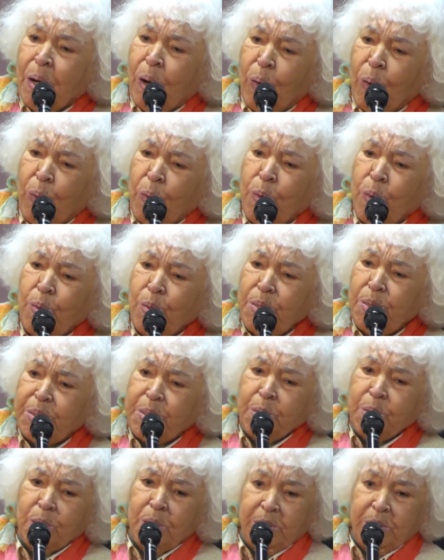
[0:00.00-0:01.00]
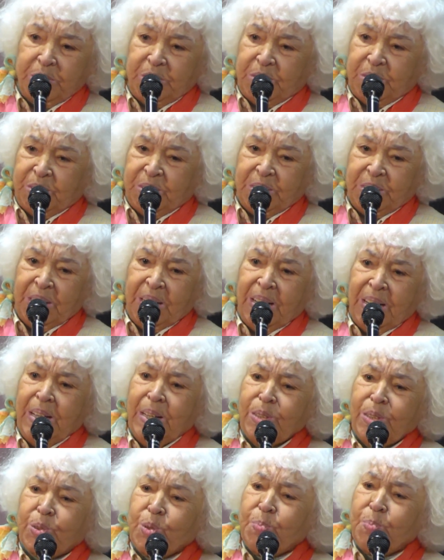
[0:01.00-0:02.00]
all the odds
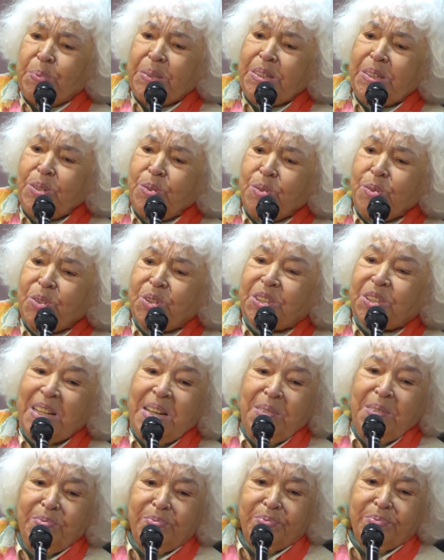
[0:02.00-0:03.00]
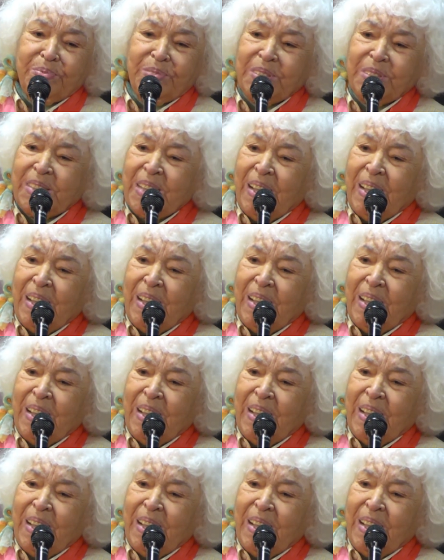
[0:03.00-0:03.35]
to be yourself